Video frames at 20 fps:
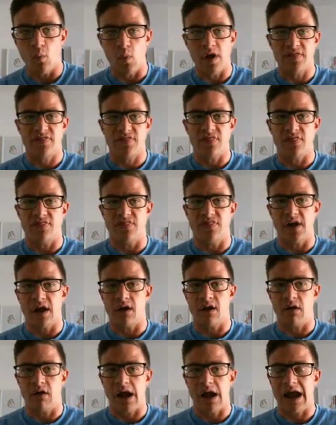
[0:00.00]
with
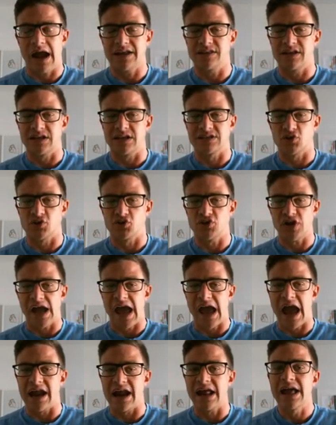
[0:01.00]
their headline search
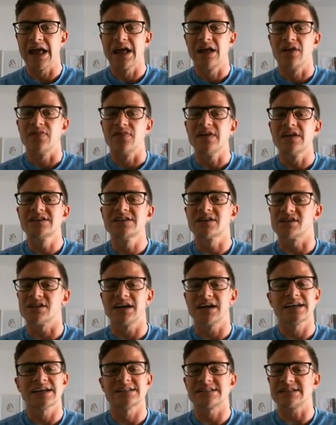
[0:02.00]
ad, these
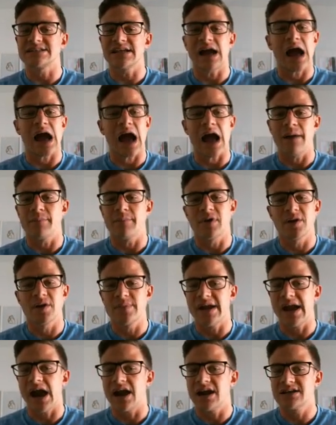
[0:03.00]
clicks, I'm going to
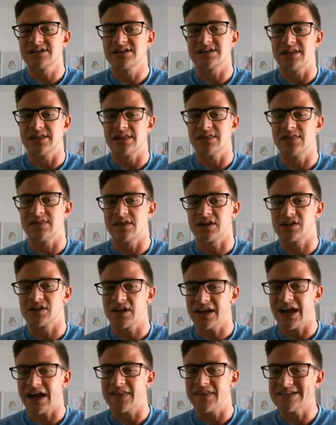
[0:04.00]
be honest, the
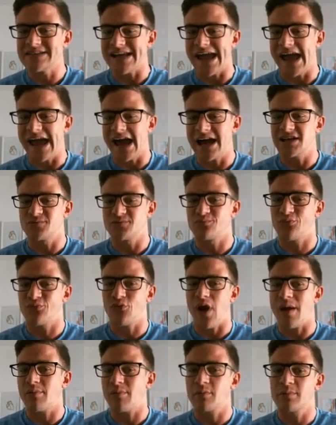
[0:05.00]
click on this ad is
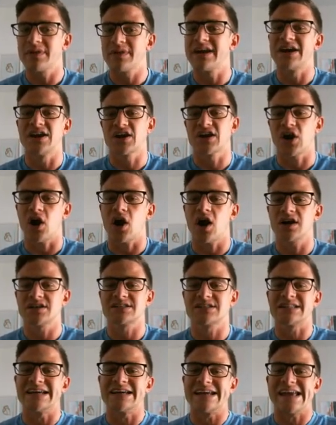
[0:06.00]
probably going to
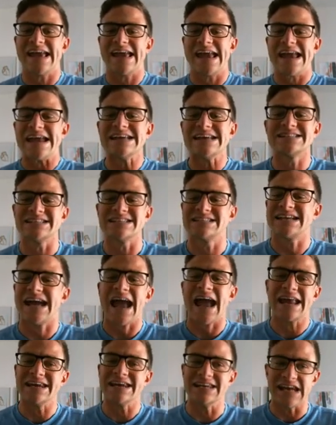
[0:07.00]
cost like $8 to
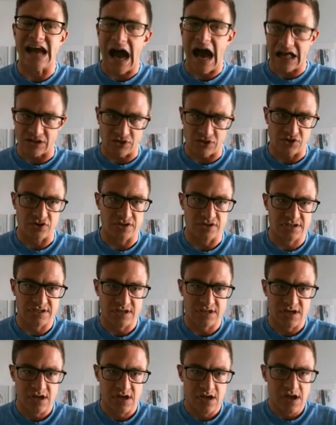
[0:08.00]

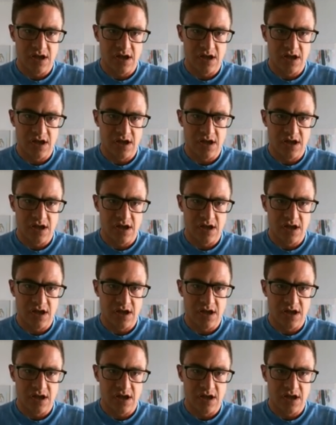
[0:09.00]
$10.